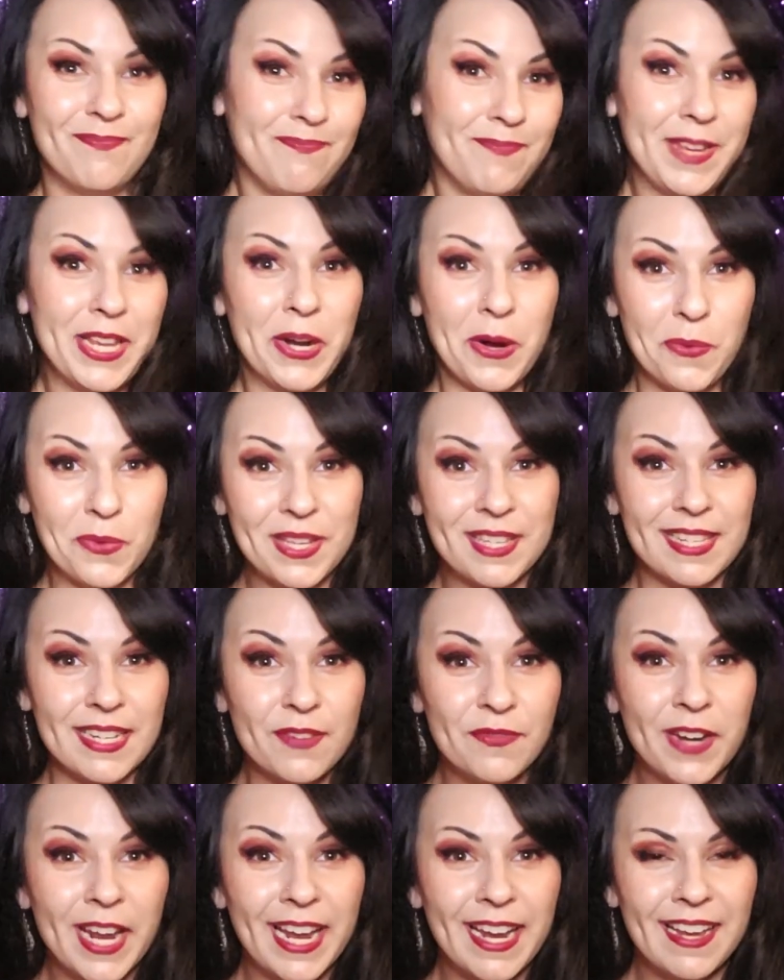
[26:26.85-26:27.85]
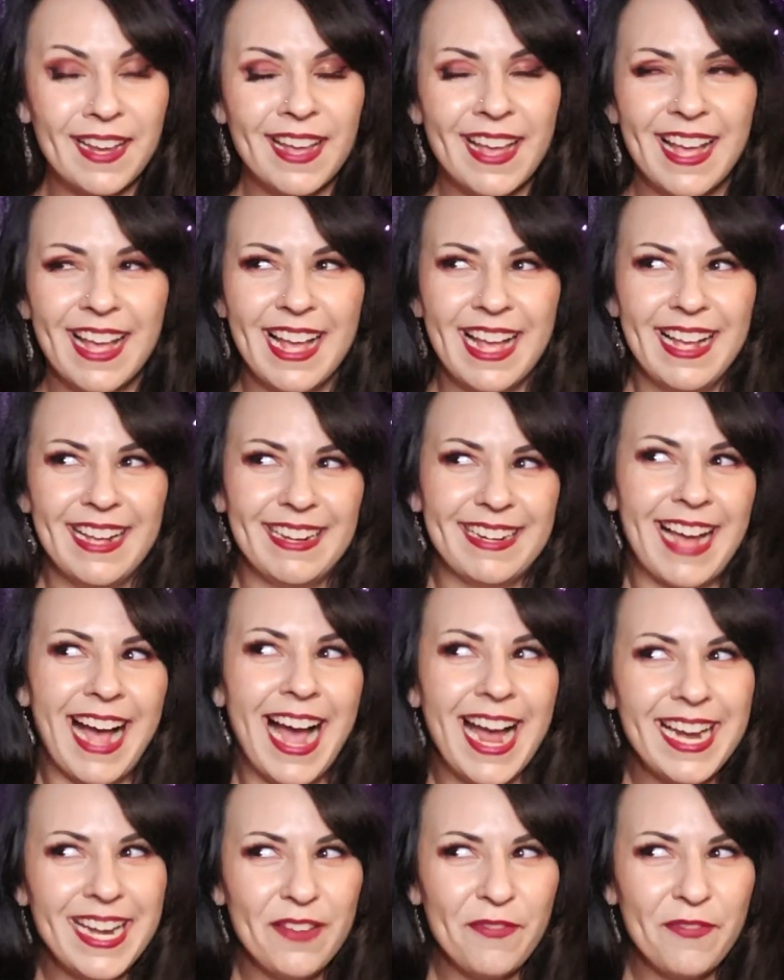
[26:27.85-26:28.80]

this evening kind